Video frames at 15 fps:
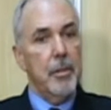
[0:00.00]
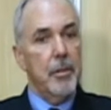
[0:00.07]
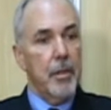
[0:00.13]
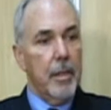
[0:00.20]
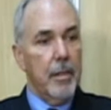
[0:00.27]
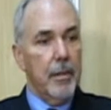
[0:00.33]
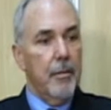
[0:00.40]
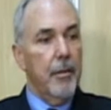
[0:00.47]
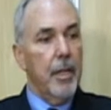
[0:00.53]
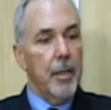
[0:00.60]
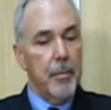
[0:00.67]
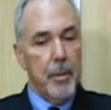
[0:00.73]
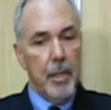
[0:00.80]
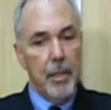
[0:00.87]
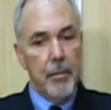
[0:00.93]
We started the
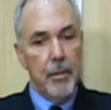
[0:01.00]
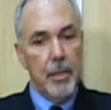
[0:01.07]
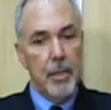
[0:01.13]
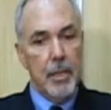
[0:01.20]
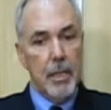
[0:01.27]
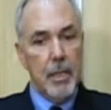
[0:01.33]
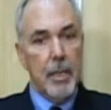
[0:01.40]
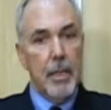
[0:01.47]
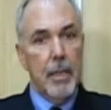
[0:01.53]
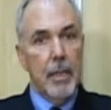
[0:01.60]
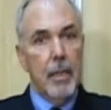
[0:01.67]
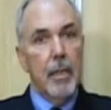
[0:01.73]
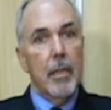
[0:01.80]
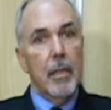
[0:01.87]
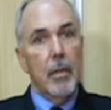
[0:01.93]
development of the BT
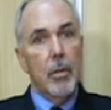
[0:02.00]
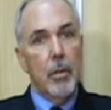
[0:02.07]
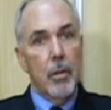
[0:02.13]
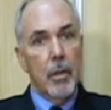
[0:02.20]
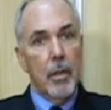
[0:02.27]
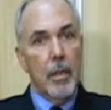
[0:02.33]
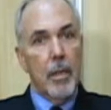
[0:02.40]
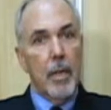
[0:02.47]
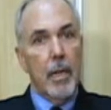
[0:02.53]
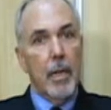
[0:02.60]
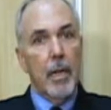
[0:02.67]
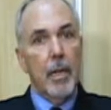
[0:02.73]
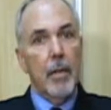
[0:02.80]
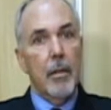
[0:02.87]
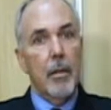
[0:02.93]
core,
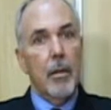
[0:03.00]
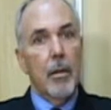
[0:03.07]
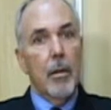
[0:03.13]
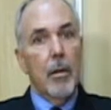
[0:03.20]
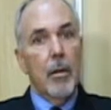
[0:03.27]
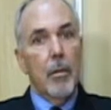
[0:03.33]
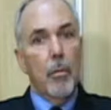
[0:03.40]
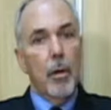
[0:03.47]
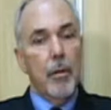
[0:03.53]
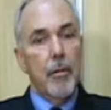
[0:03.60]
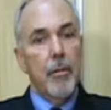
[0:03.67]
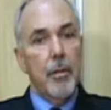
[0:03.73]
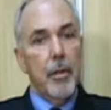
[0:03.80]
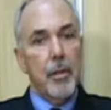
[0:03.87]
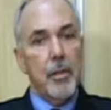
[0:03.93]
and what
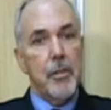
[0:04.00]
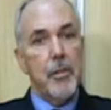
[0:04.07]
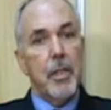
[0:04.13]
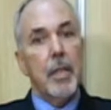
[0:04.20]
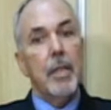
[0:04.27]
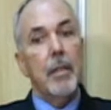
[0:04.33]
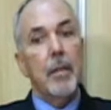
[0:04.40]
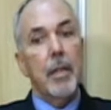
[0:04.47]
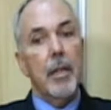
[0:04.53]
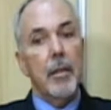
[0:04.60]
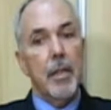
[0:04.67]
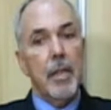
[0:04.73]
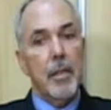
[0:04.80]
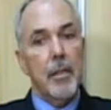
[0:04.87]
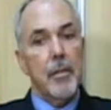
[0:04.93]
we're focusing on there
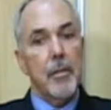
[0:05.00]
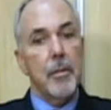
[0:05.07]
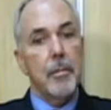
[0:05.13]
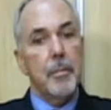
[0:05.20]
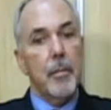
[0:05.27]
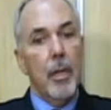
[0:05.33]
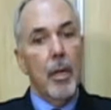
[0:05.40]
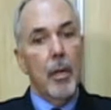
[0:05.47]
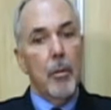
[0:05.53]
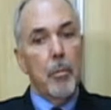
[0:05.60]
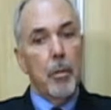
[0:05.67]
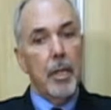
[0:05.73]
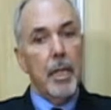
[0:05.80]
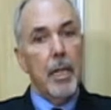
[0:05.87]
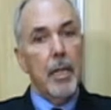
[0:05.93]
is
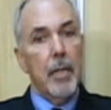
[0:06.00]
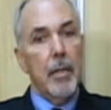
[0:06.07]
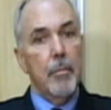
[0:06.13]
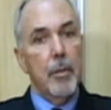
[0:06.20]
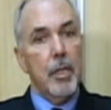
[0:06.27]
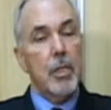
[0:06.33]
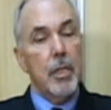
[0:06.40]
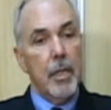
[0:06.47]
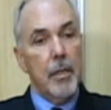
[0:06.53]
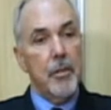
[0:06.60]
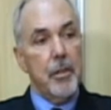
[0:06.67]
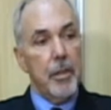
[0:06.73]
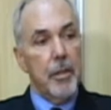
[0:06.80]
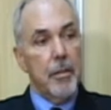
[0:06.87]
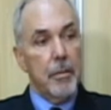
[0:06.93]
bringing much higher
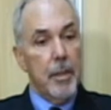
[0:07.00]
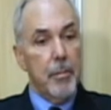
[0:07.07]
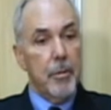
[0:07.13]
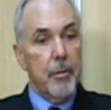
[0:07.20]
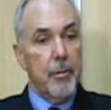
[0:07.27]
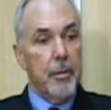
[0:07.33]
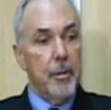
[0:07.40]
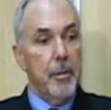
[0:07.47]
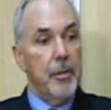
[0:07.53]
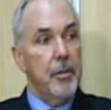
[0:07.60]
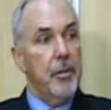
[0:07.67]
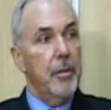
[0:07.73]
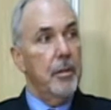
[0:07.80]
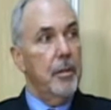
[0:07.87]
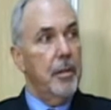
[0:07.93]
single-thread
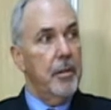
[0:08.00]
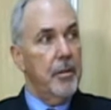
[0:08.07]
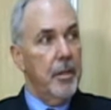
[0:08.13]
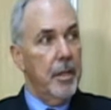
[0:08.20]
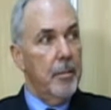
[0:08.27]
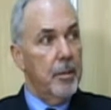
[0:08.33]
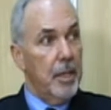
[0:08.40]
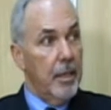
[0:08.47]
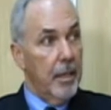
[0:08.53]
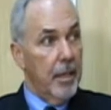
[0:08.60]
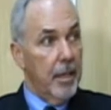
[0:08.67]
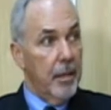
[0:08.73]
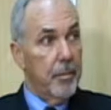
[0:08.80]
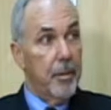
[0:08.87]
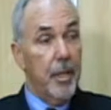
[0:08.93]
performance into the CMT
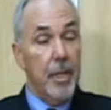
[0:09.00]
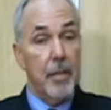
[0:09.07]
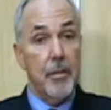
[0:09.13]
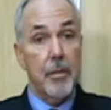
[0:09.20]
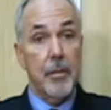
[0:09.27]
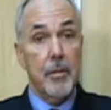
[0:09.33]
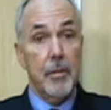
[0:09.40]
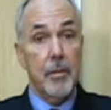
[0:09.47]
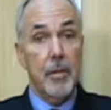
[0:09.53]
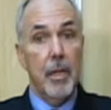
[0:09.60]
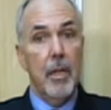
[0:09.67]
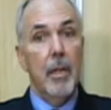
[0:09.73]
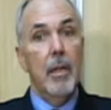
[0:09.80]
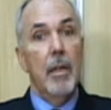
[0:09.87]
line of processors,